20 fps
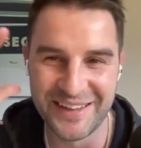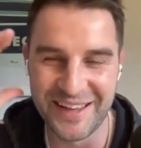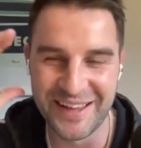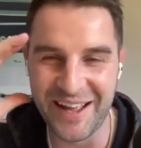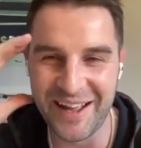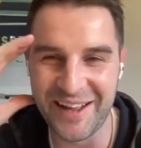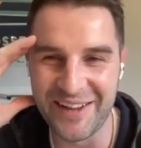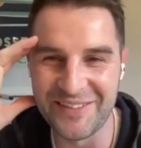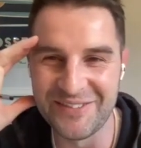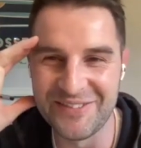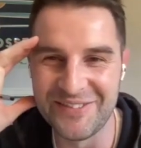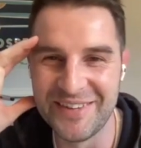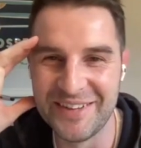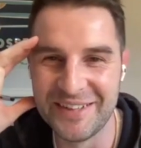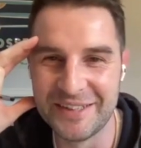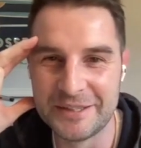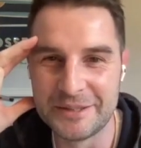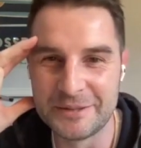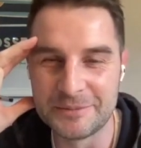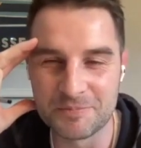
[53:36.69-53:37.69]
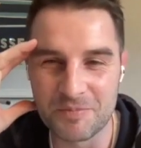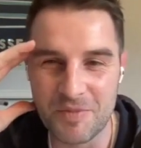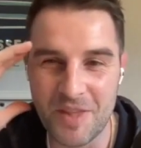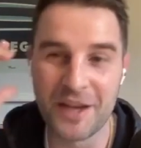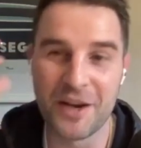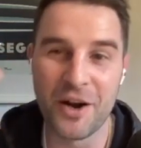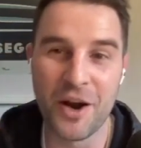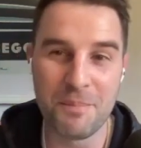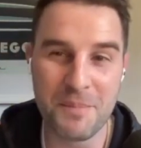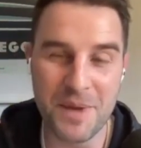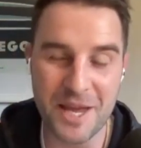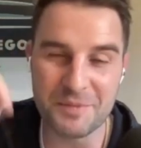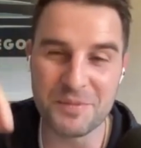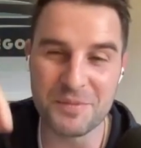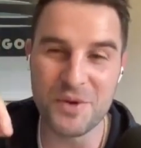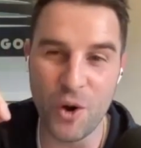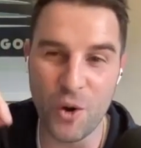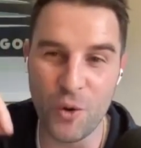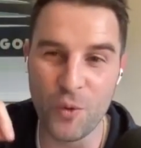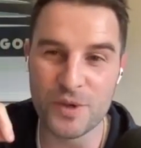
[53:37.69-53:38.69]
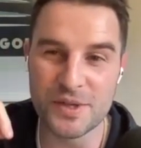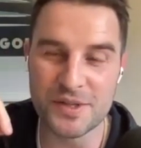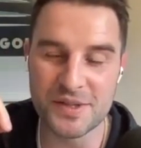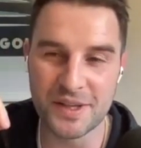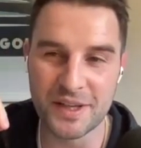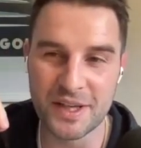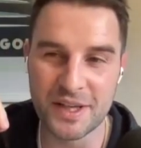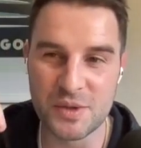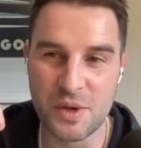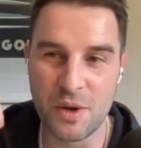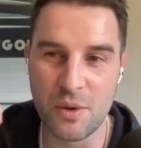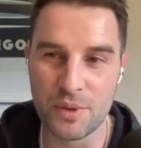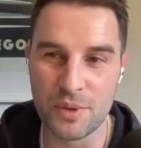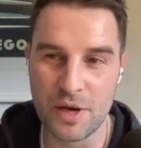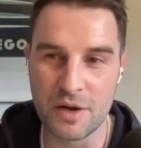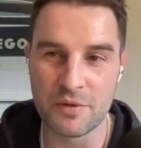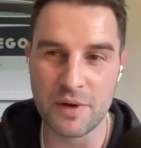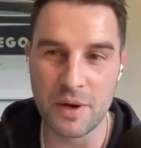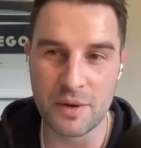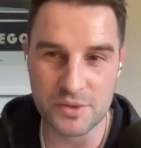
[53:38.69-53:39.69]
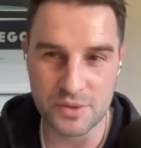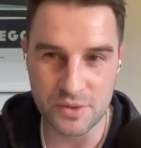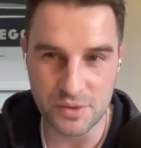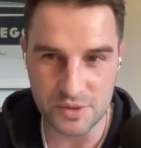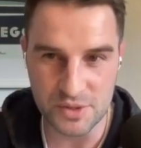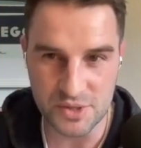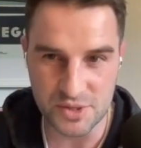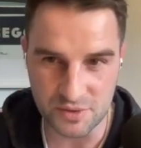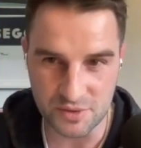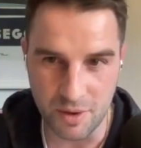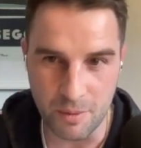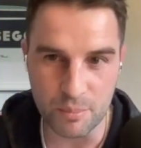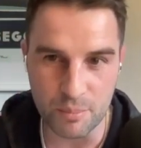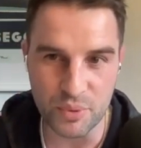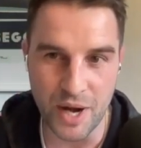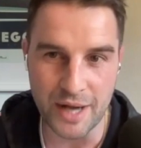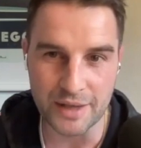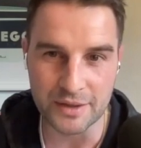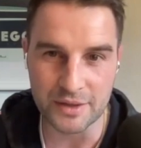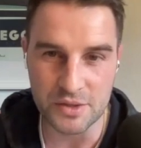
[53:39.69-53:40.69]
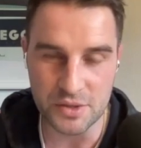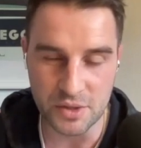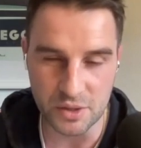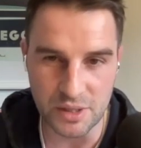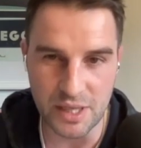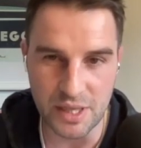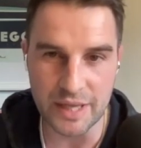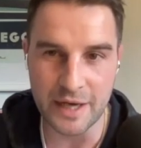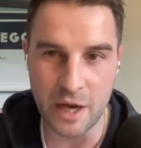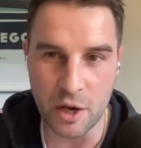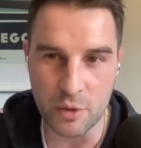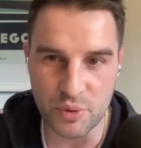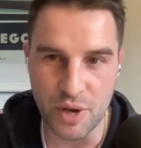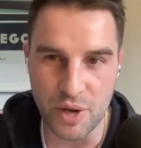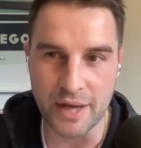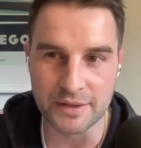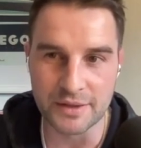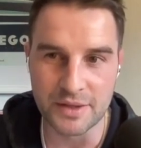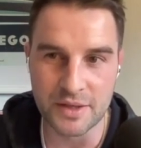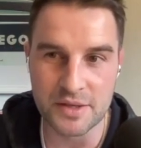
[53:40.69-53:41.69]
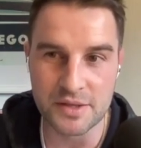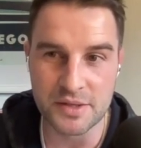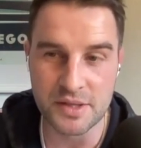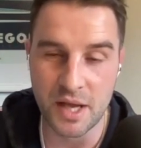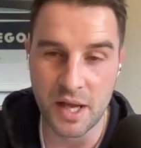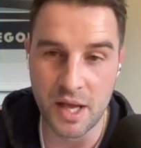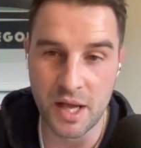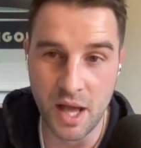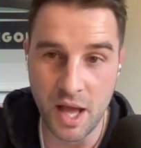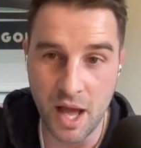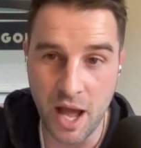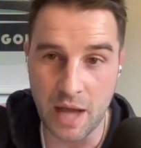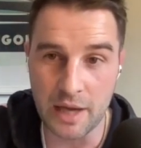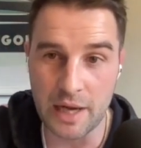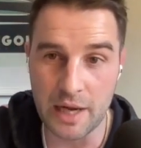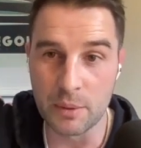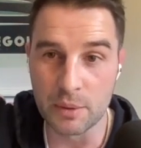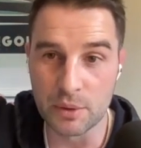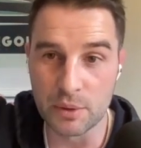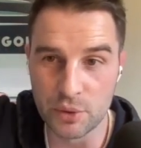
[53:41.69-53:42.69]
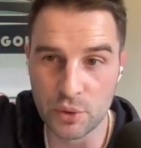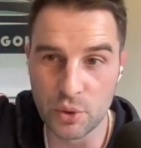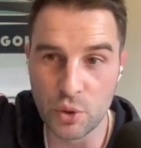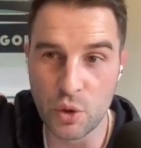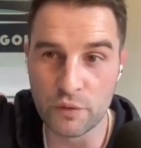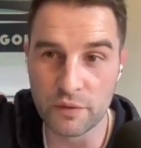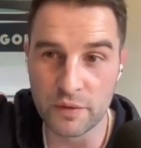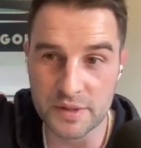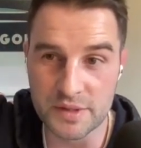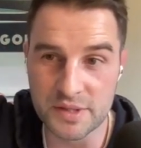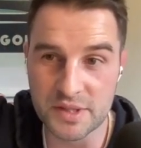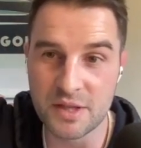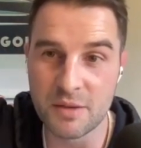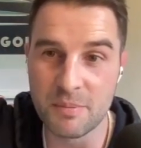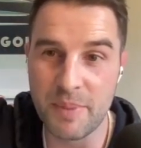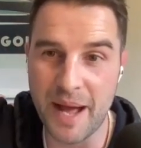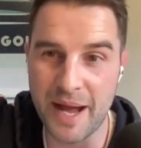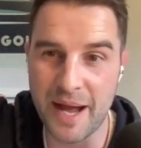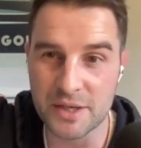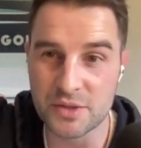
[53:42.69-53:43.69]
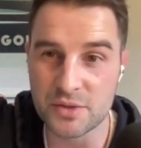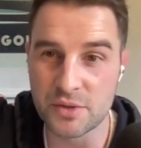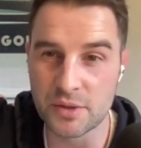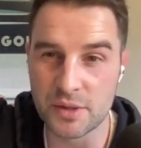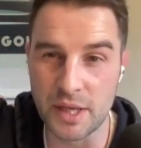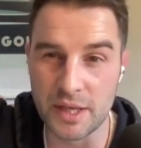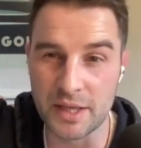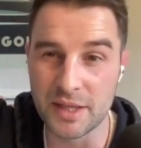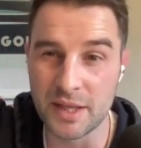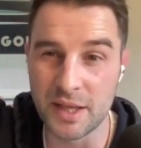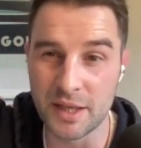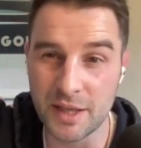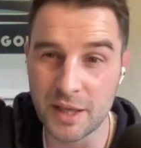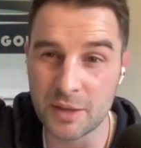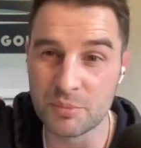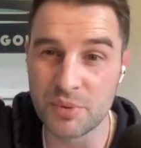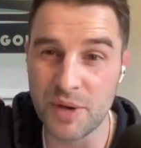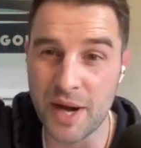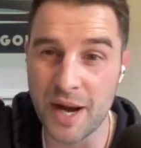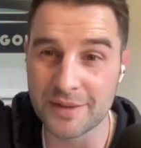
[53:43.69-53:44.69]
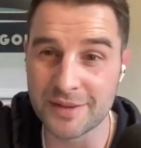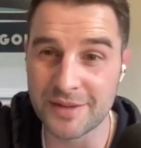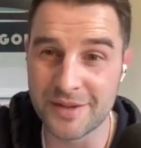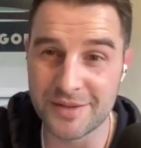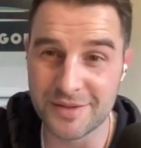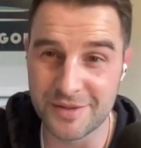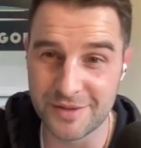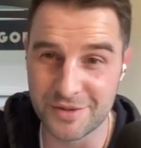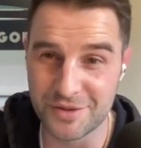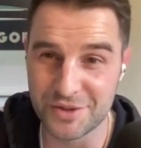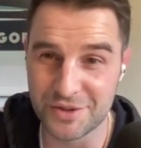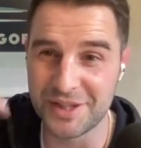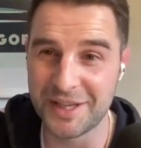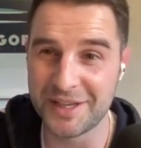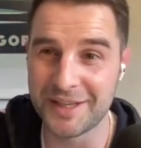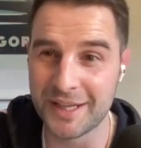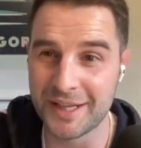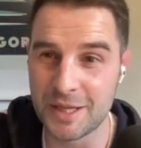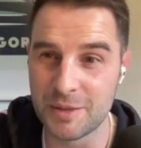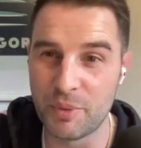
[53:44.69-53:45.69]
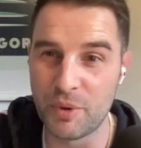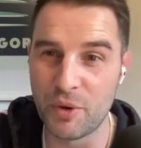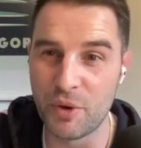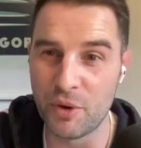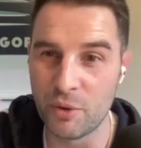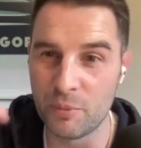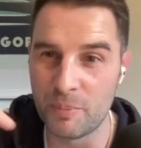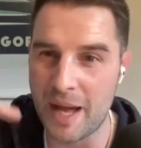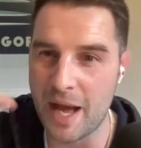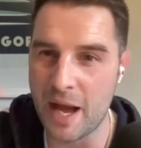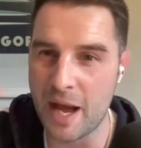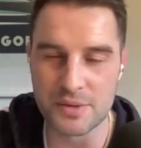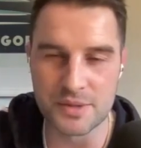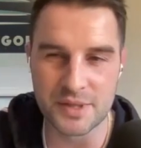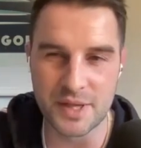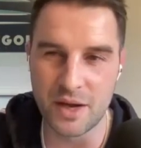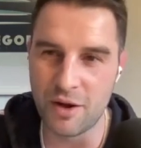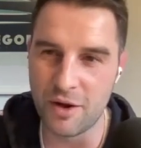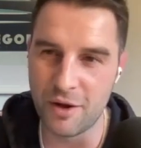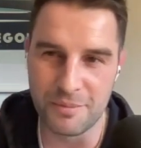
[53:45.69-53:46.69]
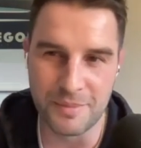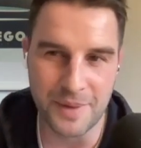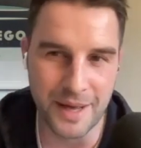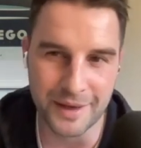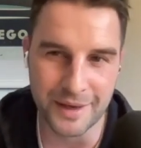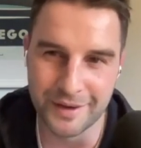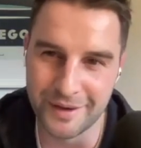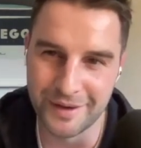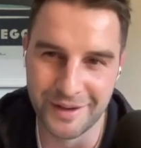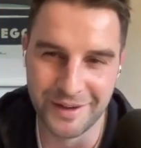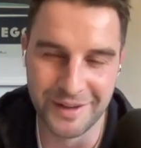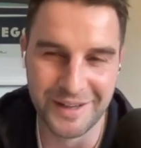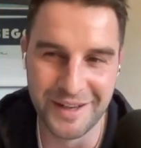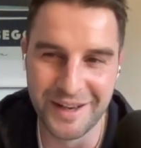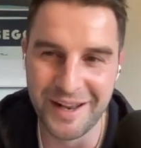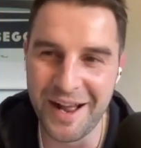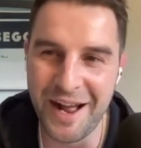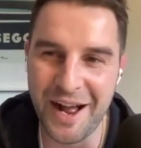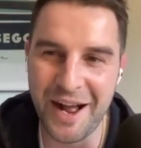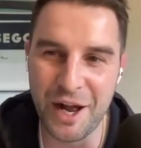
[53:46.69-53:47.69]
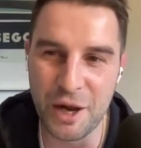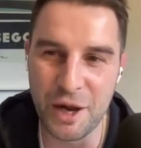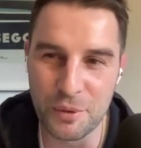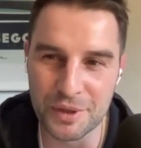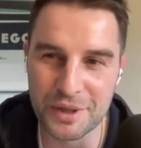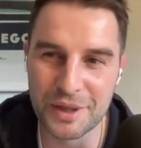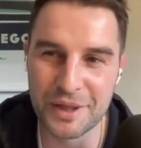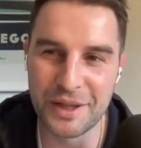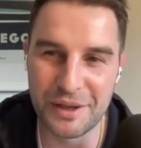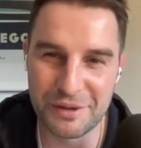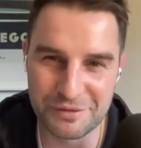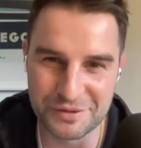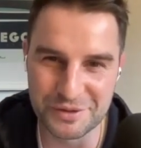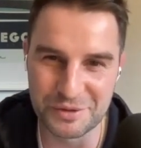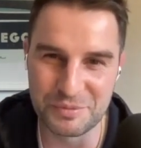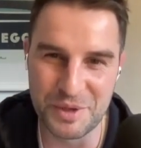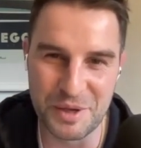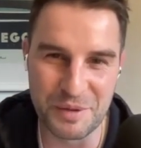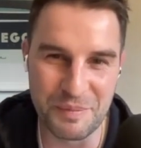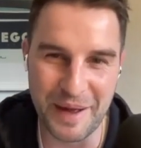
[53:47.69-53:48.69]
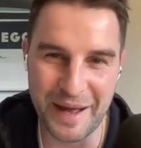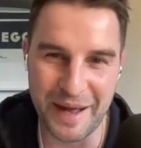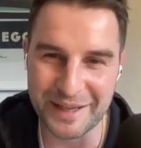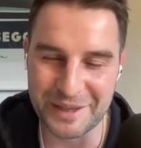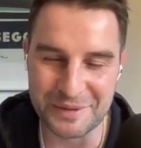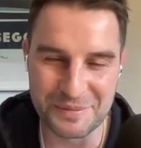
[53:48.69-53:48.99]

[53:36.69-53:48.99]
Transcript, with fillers: Um, and it made me always think as well, whenever I was doing scrum practice or line out practice, and I would look over and see the backs doing like kicking practice and just kicking the ball. But I was like, oh man, I would love to be a back.